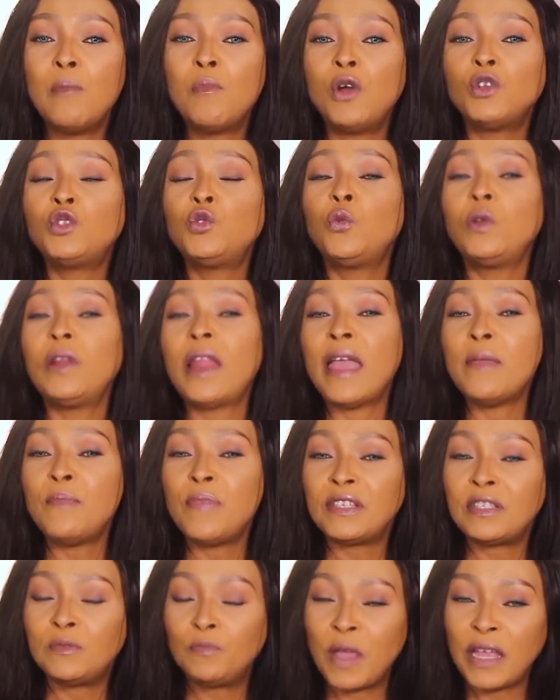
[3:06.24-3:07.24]
much will I
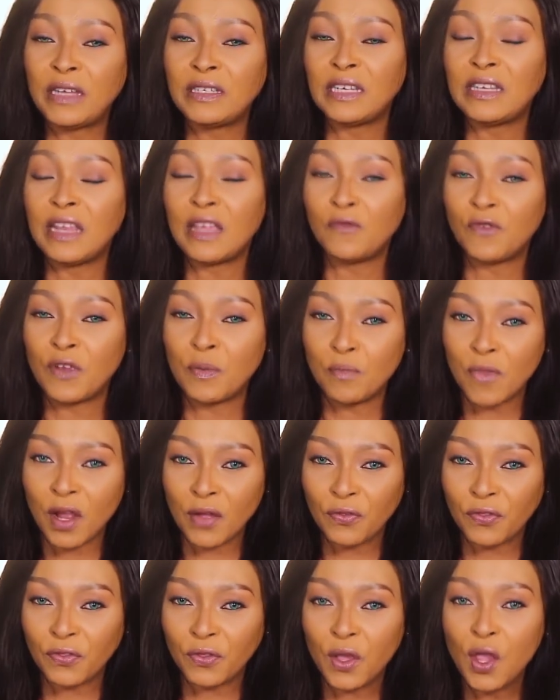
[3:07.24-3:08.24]
be spending every
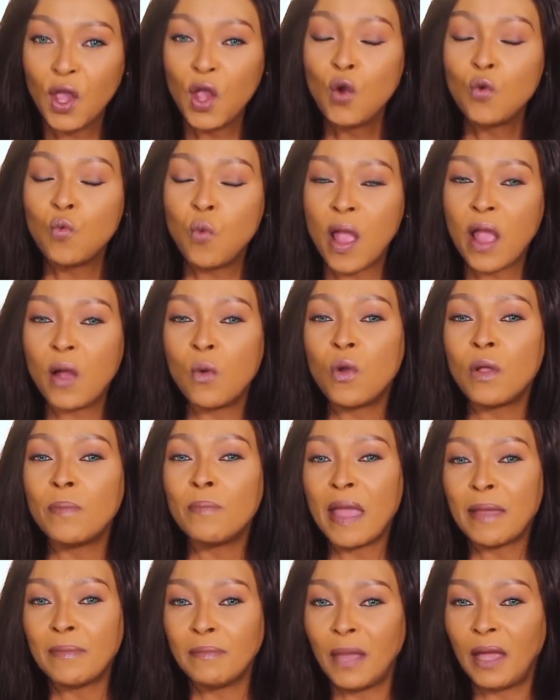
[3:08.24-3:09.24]
month? Where will
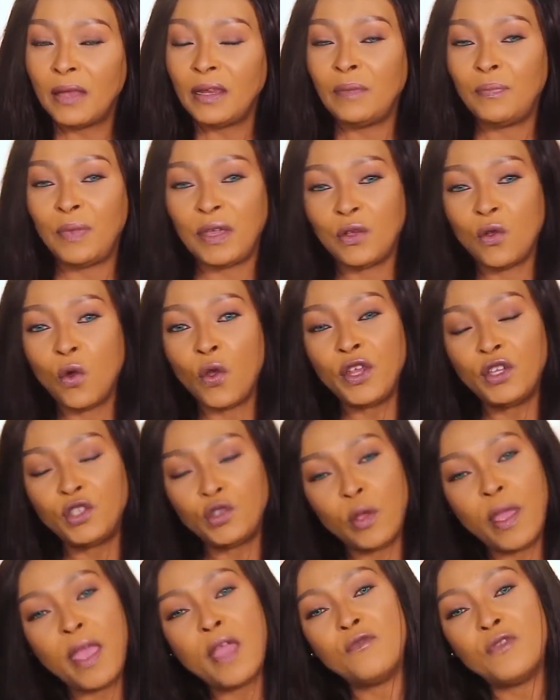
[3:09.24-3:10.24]
my money be going
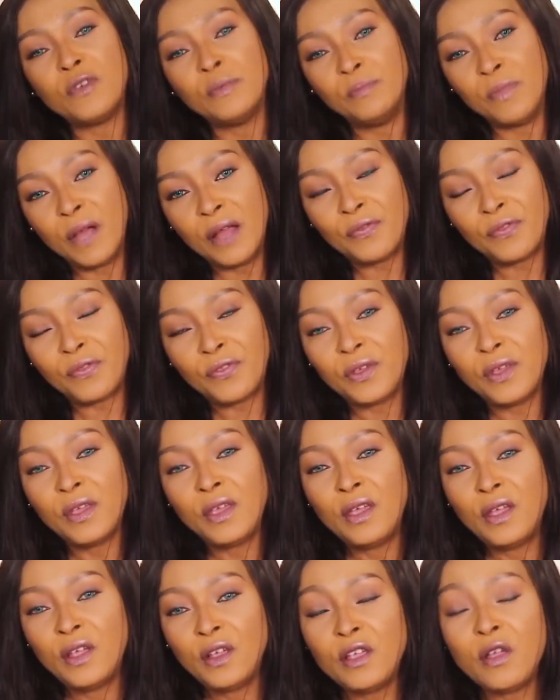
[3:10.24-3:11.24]
to every month?
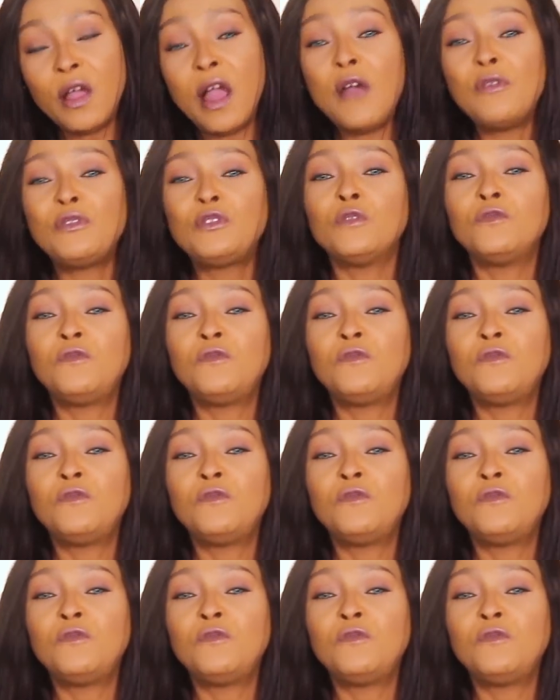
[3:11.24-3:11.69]
You have to